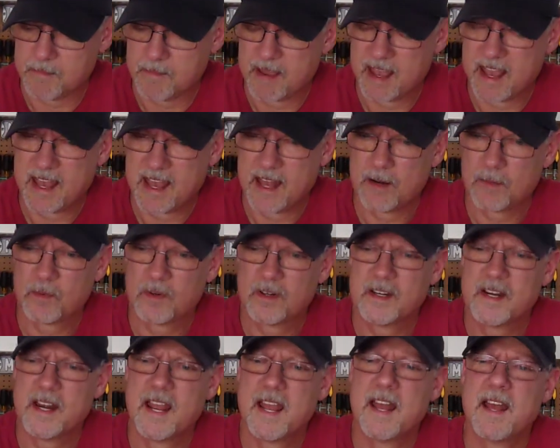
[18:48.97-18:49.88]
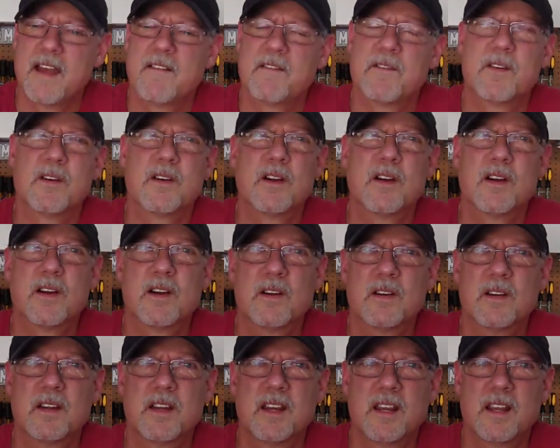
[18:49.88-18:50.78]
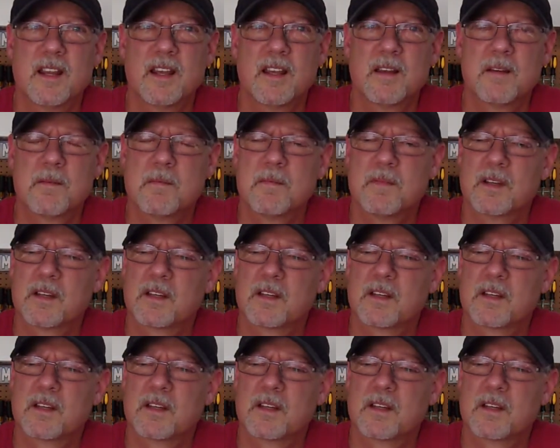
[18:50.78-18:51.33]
The man will never hurt him